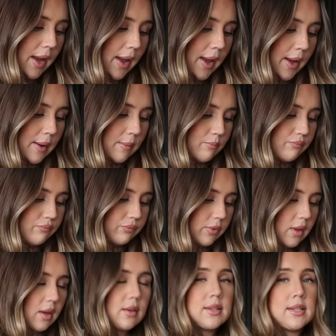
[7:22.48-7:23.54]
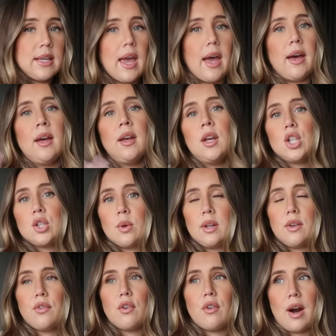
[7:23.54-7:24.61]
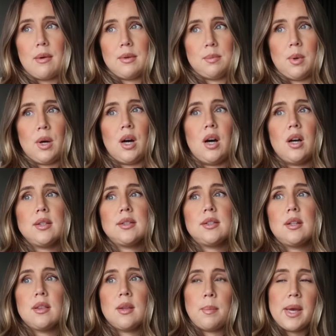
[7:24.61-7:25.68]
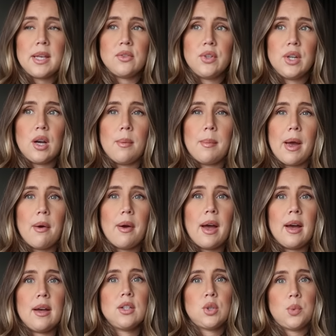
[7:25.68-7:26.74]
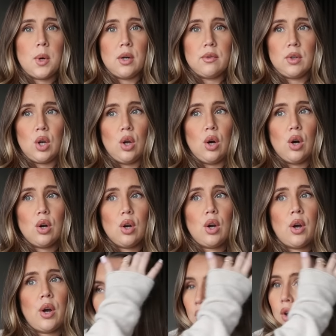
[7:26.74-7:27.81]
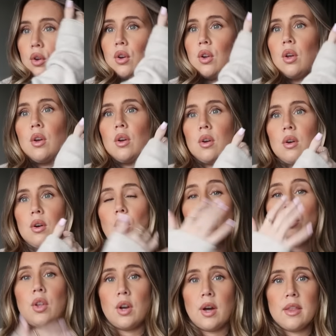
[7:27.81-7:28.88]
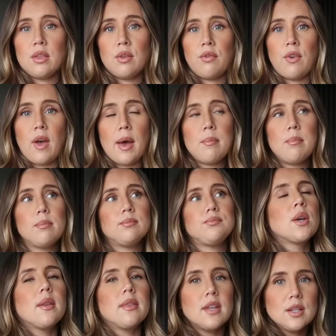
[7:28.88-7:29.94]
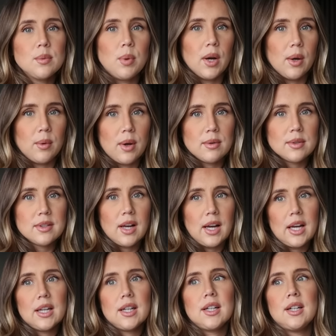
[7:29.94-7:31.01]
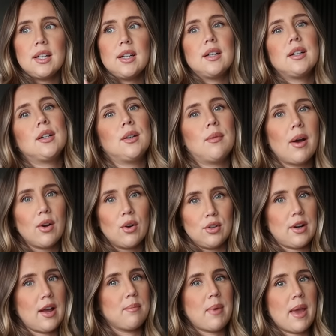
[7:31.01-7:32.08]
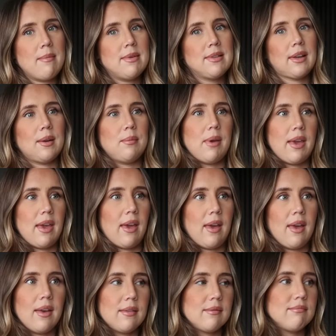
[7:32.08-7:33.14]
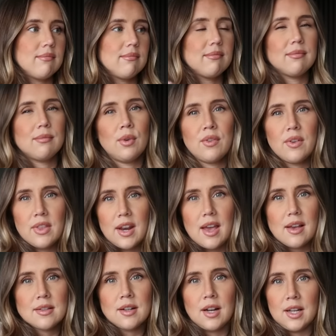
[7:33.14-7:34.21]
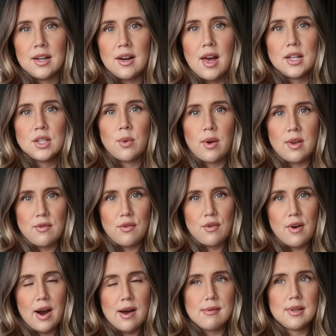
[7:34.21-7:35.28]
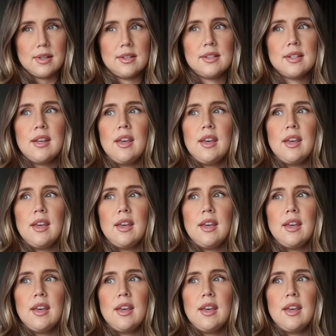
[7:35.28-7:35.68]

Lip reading: So yeah, 24 hours passed. The pessary come out at 12 o'clock on the 9th of Feb. So at this point we was like, oh my God, like baby's gonna be here within the next kind of like 24 hours.